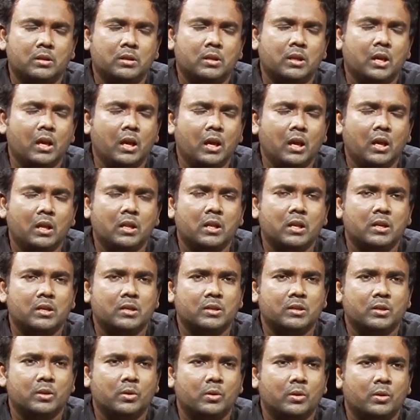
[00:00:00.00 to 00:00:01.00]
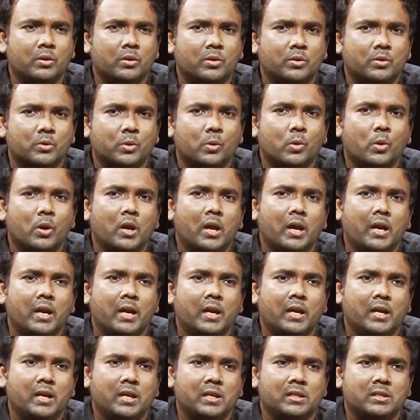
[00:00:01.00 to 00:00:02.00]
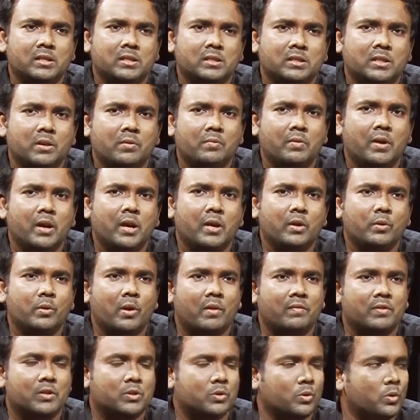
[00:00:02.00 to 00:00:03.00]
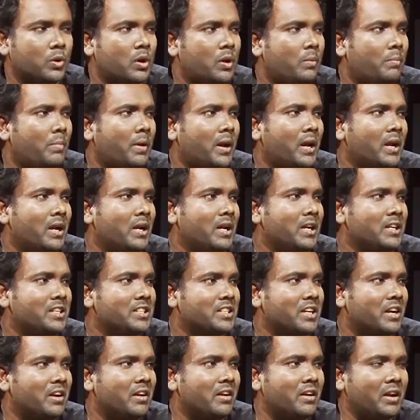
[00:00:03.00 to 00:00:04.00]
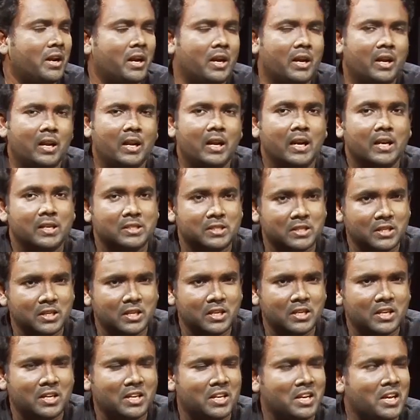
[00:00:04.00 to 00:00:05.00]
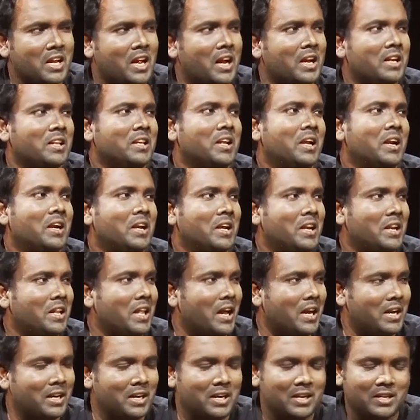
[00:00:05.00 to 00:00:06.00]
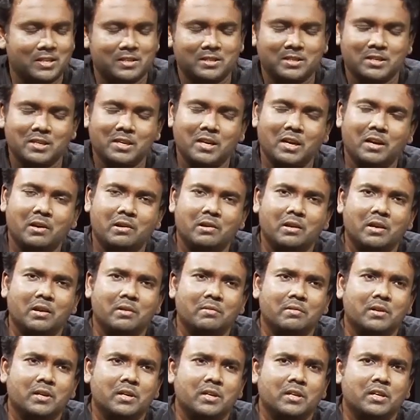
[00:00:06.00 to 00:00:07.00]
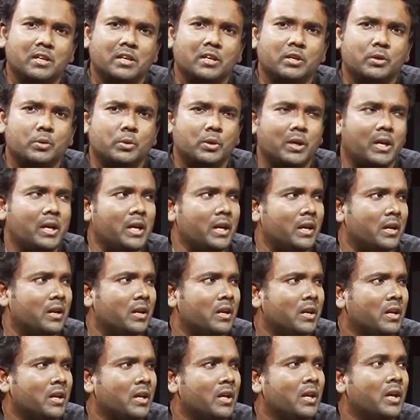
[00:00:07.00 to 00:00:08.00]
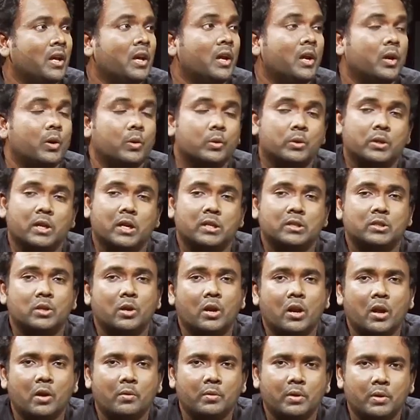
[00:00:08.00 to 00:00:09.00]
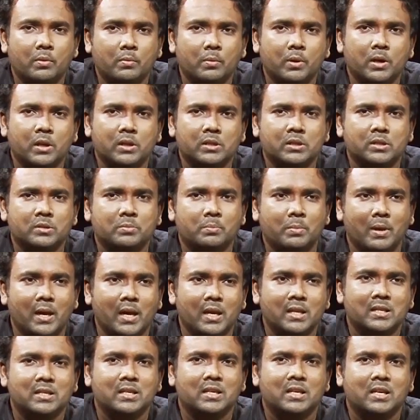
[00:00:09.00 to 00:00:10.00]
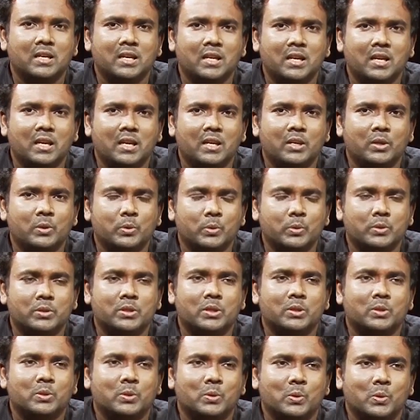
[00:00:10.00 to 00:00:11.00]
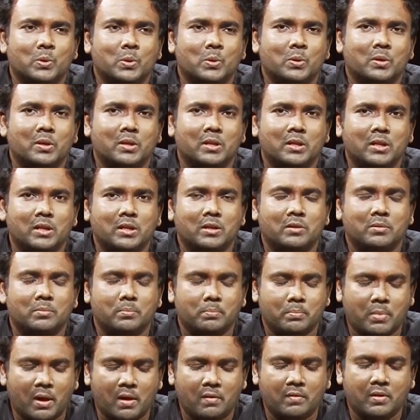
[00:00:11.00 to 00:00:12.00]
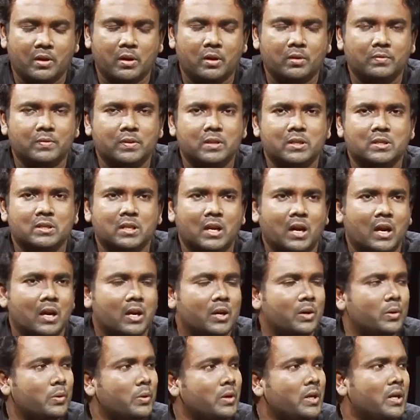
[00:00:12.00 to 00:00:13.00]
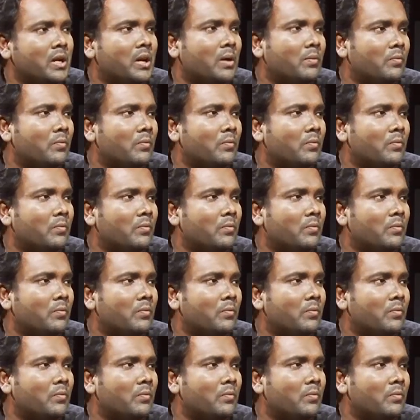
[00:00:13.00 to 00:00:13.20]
think that a solar heating system where you have a solar panel, it generates electricity and then that electricity get converted into heat. No, that's not how it works. It's basically use the power of the sun to heat